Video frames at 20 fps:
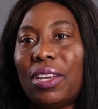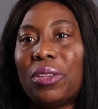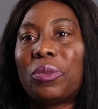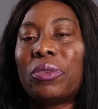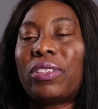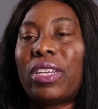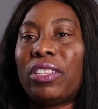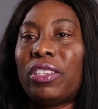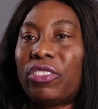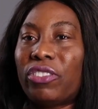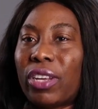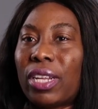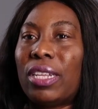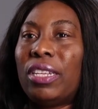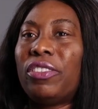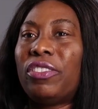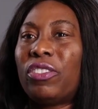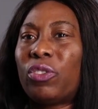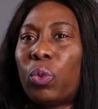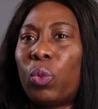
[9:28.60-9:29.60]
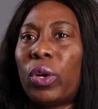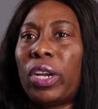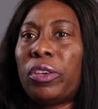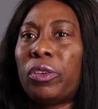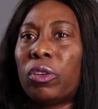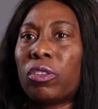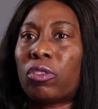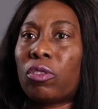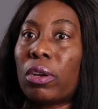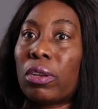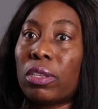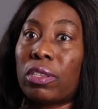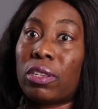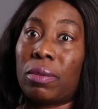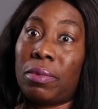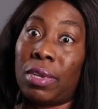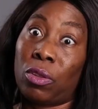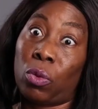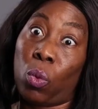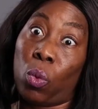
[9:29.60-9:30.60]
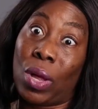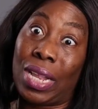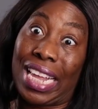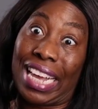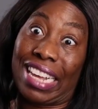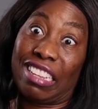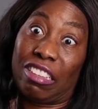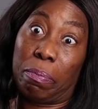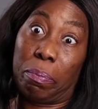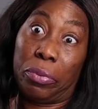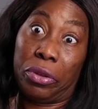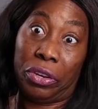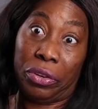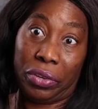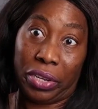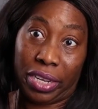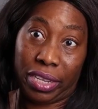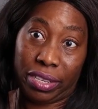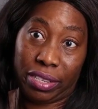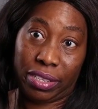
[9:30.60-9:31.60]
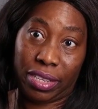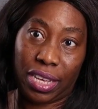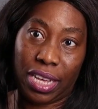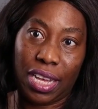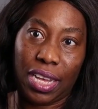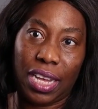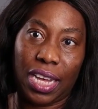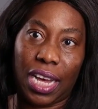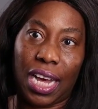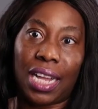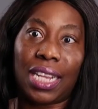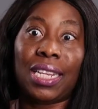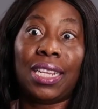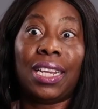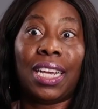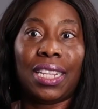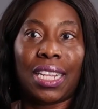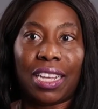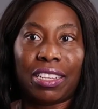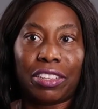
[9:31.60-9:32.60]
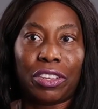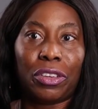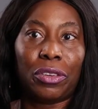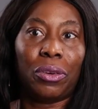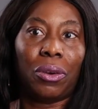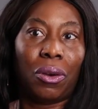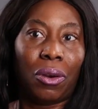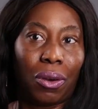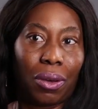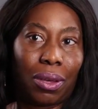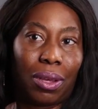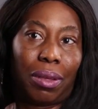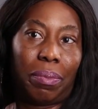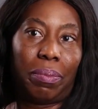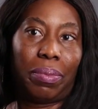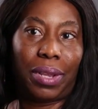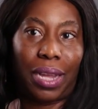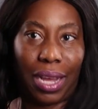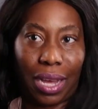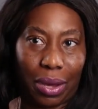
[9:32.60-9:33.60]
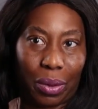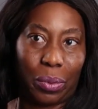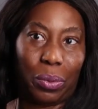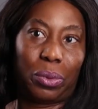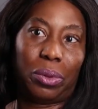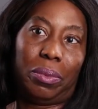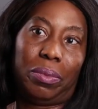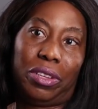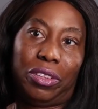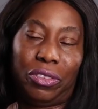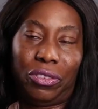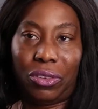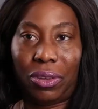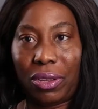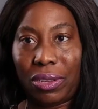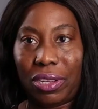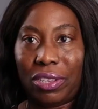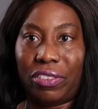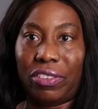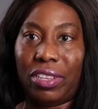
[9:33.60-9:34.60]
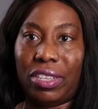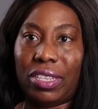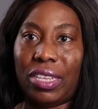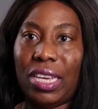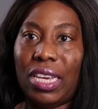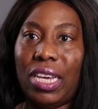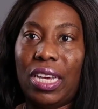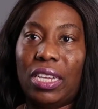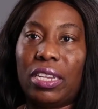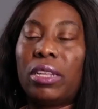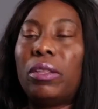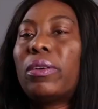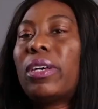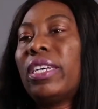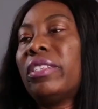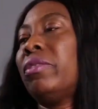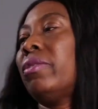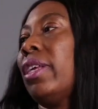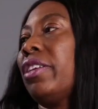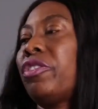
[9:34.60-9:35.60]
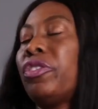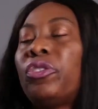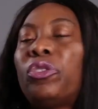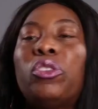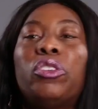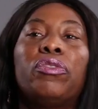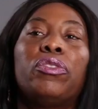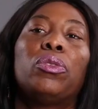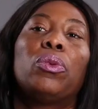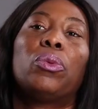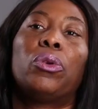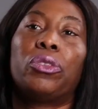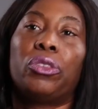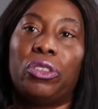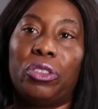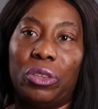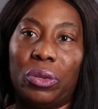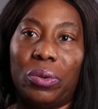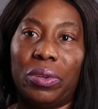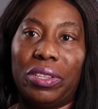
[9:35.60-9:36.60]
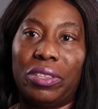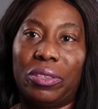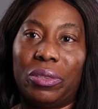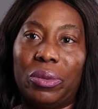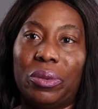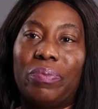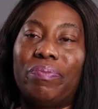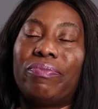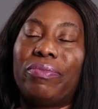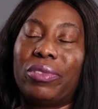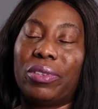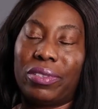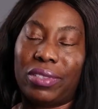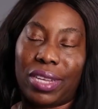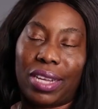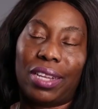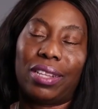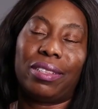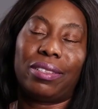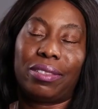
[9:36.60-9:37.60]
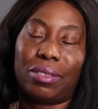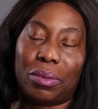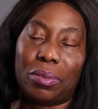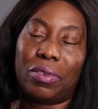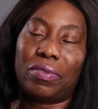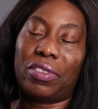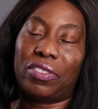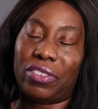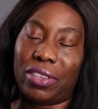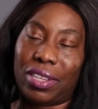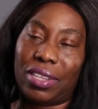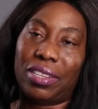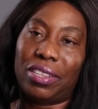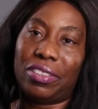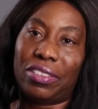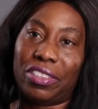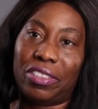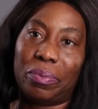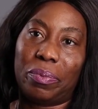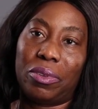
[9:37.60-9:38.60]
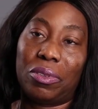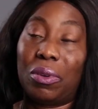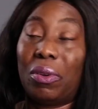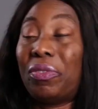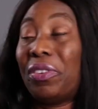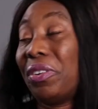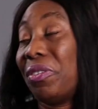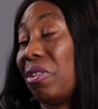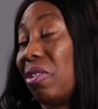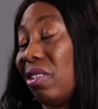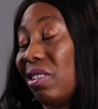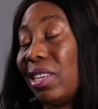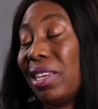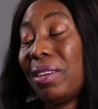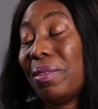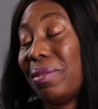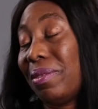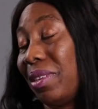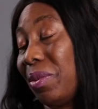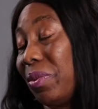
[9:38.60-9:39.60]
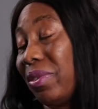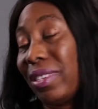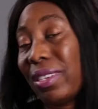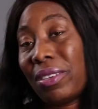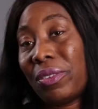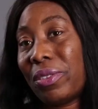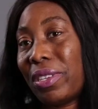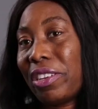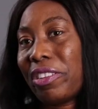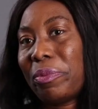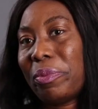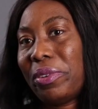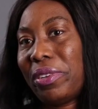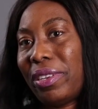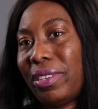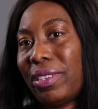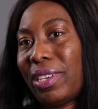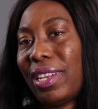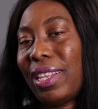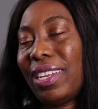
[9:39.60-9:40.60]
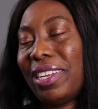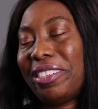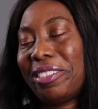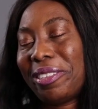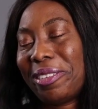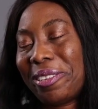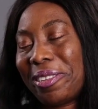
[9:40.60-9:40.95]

those are the challenges where you're talking to someone that's well experienced. And then as a young Black woman geologist, they look at you like you don't even know what you're doing. So those are some of the challenges. But overall, it was a good experience. I learned a